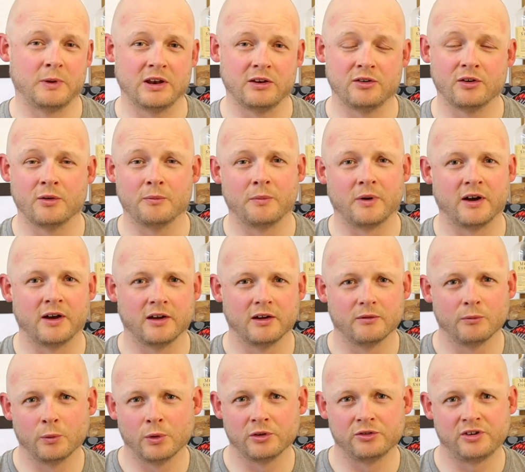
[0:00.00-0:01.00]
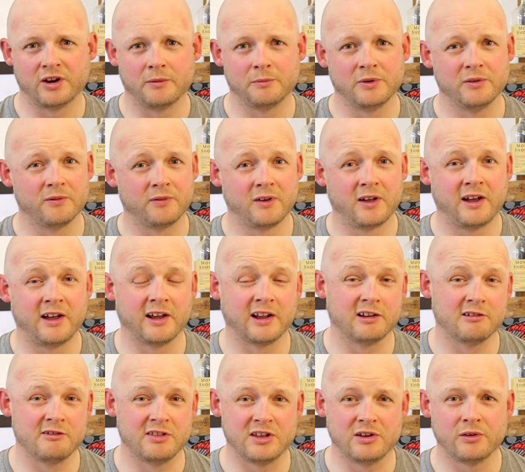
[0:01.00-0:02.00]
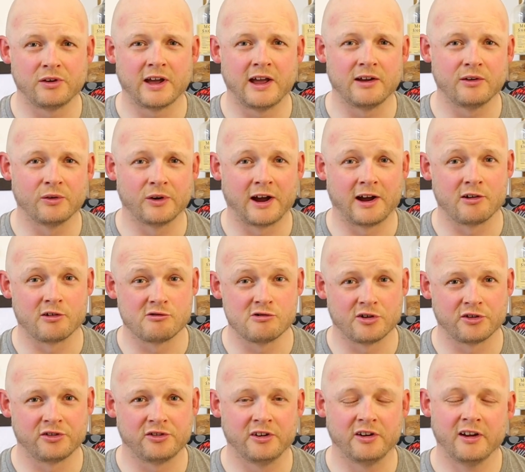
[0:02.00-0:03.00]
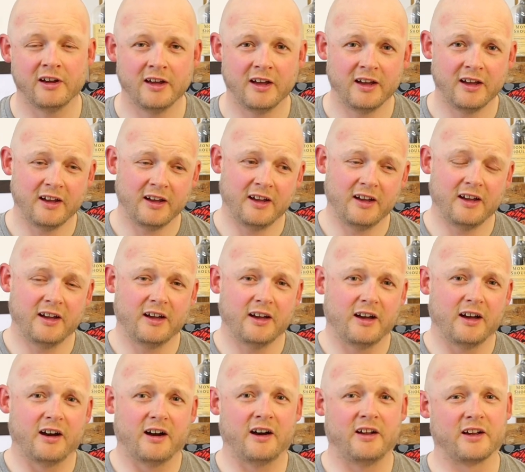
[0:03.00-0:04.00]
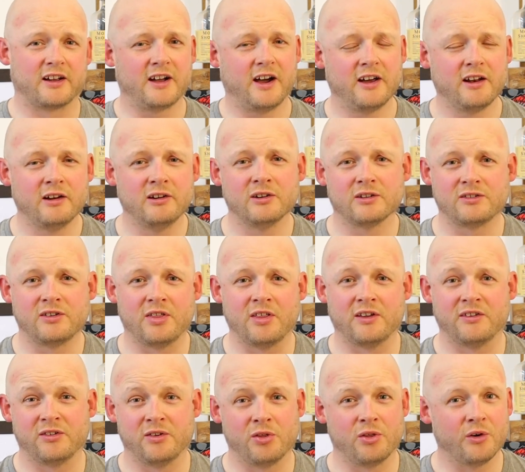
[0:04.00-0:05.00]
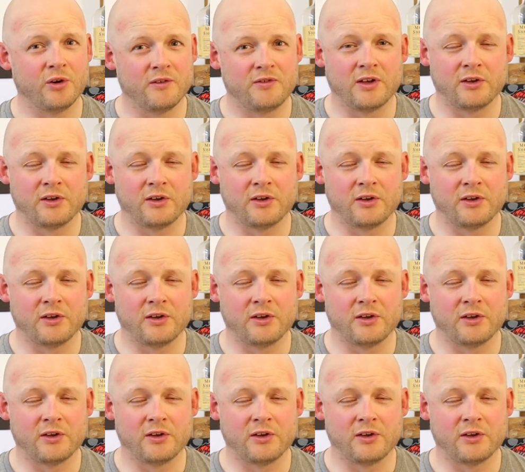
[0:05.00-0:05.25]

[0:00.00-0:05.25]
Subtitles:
been done by a world champion fly angler in the UK called Howard Croston. And I kind of looked at this and thought,